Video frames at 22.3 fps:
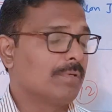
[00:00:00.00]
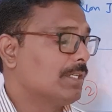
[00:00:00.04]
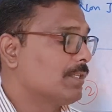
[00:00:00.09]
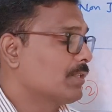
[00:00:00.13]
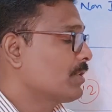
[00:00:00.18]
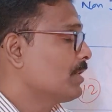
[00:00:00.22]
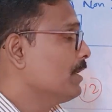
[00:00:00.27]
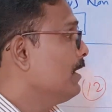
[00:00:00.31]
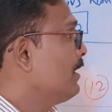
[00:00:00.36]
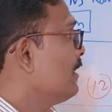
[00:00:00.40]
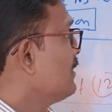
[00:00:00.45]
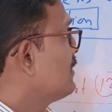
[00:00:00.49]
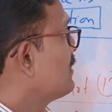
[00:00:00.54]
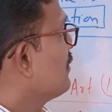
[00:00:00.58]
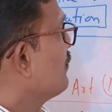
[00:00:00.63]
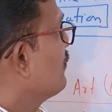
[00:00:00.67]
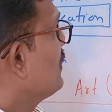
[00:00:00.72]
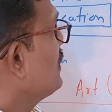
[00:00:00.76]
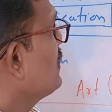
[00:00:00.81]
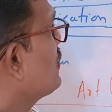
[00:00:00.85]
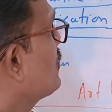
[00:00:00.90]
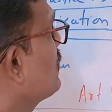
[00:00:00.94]
it
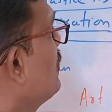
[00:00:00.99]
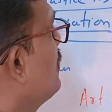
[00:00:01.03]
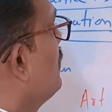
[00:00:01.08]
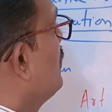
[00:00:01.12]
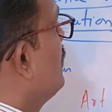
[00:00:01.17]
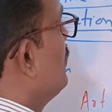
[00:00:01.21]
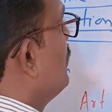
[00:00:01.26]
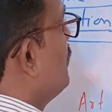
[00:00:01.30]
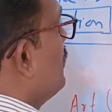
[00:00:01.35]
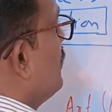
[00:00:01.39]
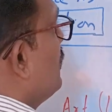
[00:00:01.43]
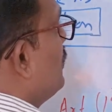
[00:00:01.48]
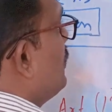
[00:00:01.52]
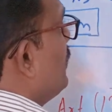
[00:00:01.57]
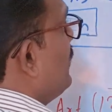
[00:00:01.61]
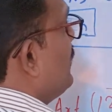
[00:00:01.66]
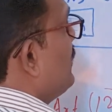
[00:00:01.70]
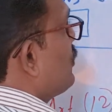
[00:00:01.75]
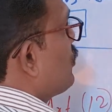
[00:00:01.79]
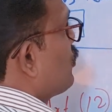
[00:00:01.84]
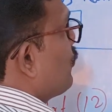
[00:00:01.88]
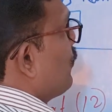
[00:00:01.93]

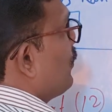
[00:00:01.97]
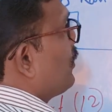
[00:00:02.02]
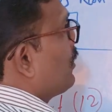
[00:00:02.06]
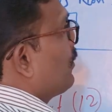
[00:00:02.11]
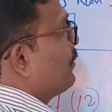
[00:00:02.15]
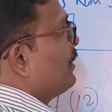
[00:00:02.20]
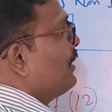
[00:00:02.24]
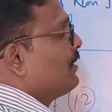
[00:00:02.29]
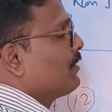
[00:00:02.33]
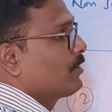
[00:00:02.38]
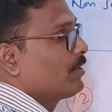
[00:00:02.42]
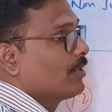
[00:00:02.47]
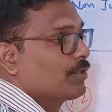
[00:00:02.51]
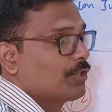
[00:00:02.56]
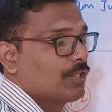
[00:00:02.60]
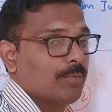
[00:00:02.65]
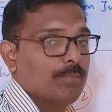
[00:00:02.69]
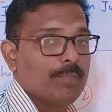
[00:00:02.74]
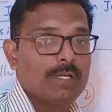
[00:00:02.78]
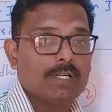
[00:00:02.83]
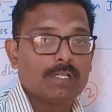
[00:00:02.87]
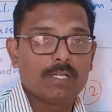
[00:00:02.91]
resembles the
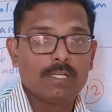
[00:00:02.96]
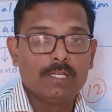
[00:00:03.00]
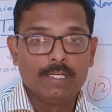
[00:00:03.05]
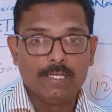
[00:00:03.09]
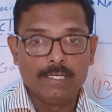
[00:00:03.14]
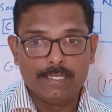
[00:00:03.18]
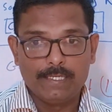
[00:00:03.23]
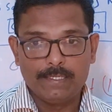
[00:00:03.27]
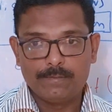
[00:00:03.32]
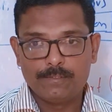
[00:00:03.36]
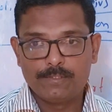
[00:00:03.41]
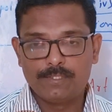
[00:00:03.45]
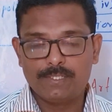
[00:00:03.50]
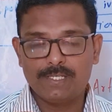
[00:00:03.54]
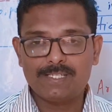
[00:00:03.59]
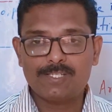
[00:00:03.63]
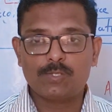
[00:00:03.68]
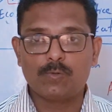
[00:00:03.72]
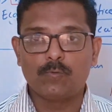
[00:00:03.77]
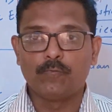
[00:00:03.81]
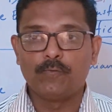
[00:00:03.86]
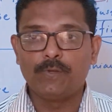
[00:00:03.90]
instrument of the instruction,
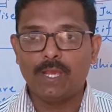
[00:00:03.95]
but